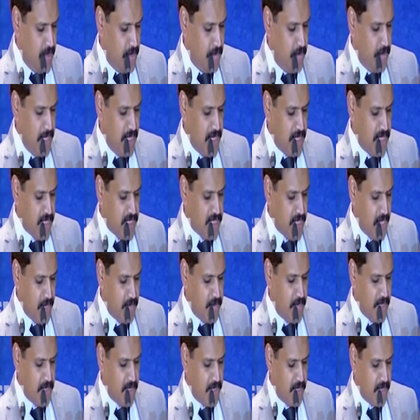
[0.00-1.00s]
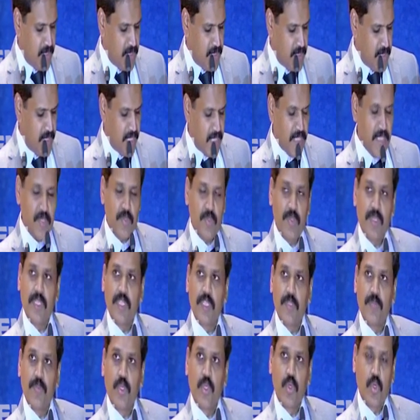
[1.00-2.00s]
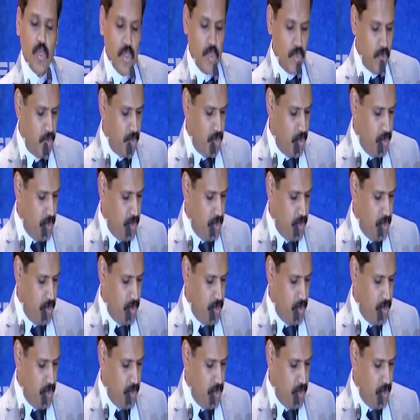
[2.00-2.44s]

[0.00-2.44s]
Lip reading: May the Cyber Security Bureau